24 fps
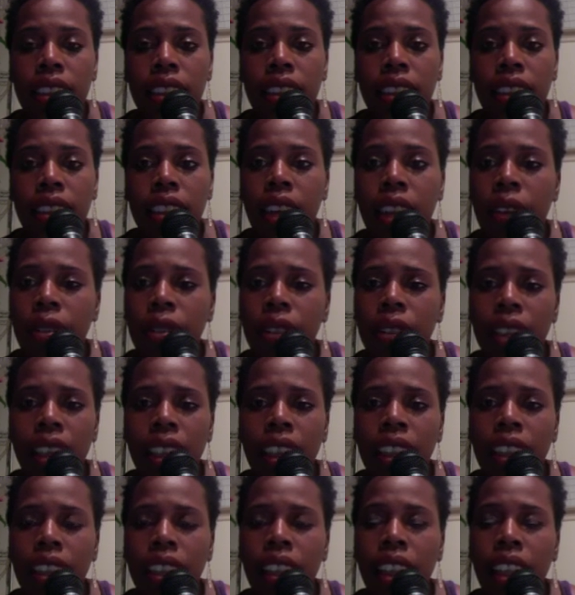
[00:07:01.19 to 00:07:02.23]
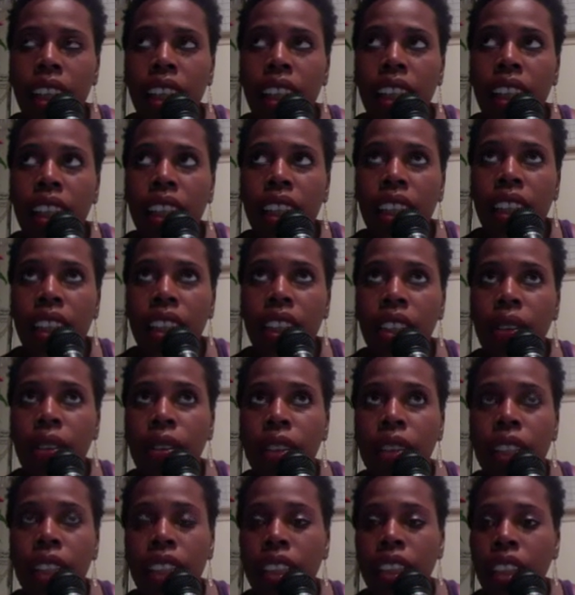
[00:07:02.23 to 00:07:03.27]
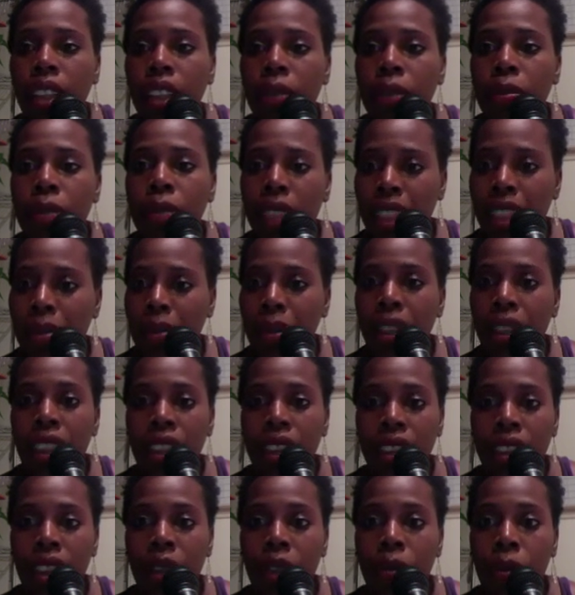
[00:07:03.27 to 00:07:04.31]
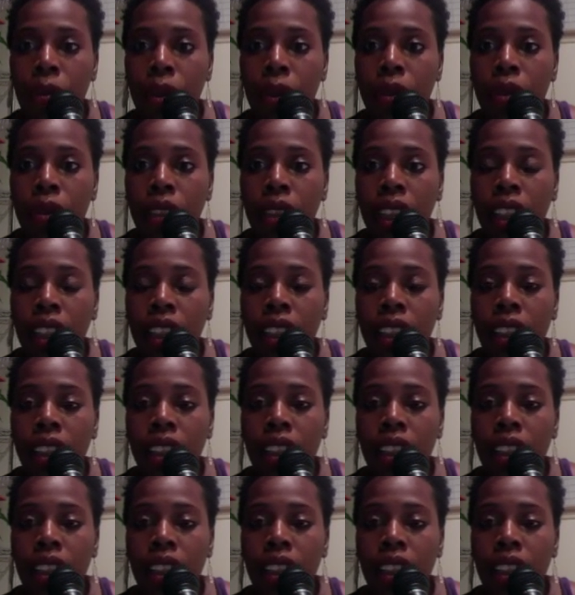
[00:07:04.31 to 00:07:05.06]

don't think that they're just because they're wounded